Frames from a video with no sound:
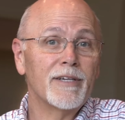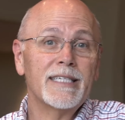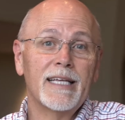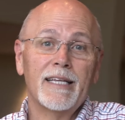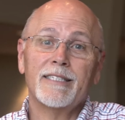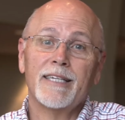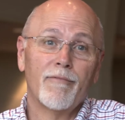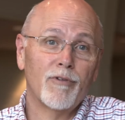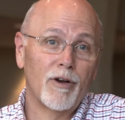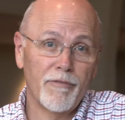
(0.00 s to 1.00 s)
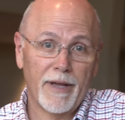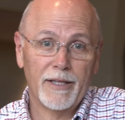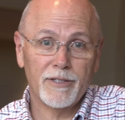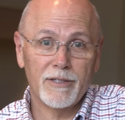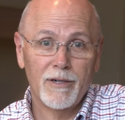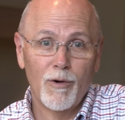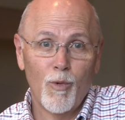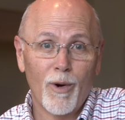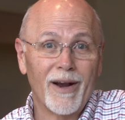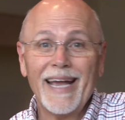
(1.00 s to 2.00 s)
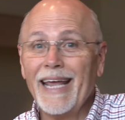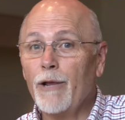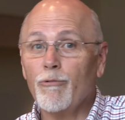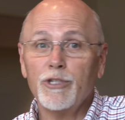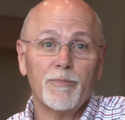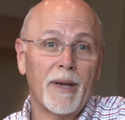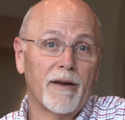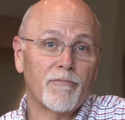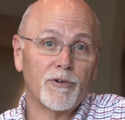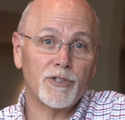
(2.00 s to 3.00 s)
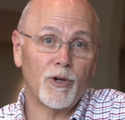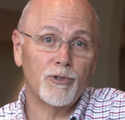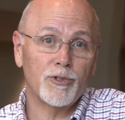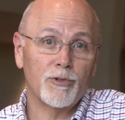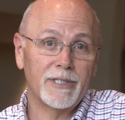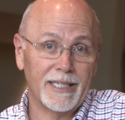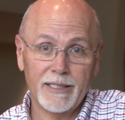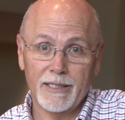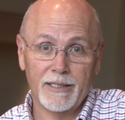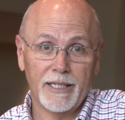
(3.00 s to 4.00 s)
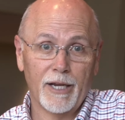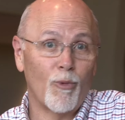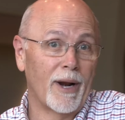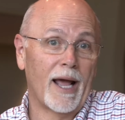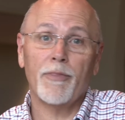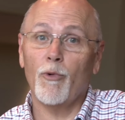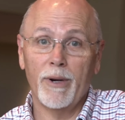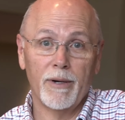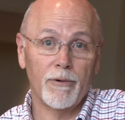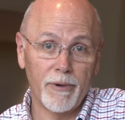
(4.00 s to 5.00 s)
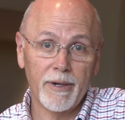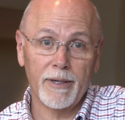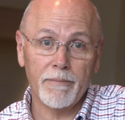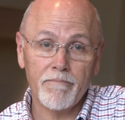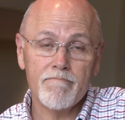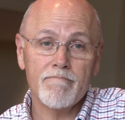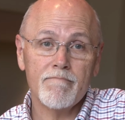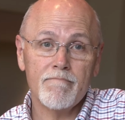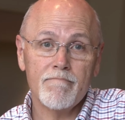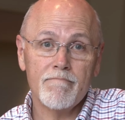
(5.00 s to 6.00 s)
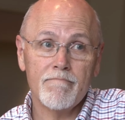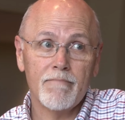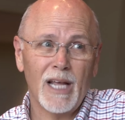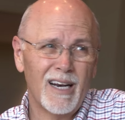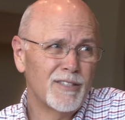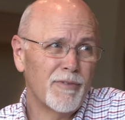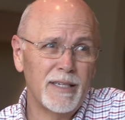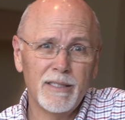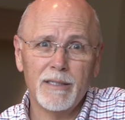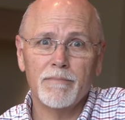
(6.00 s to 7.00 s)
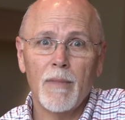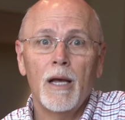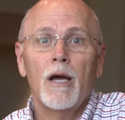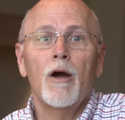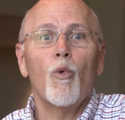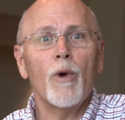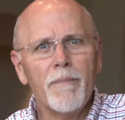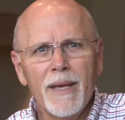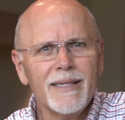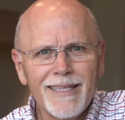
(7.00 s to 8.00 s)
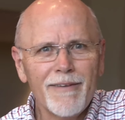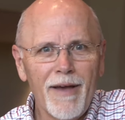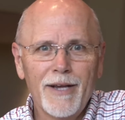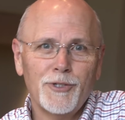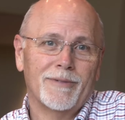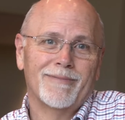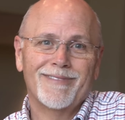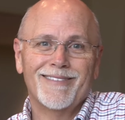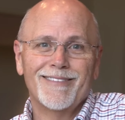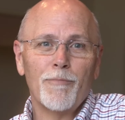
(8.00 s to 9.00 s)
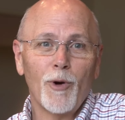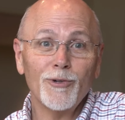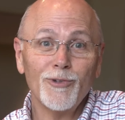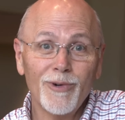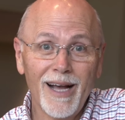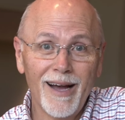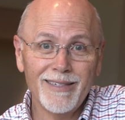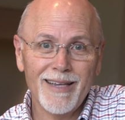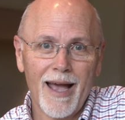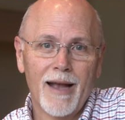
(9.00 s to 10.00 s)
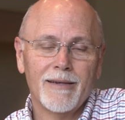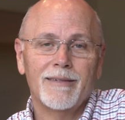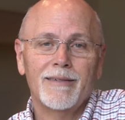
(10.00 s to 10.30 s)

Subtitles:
attended several events where any respect for social distancing went out the window quickly. Let's face it, we miss the affection, the personal contact.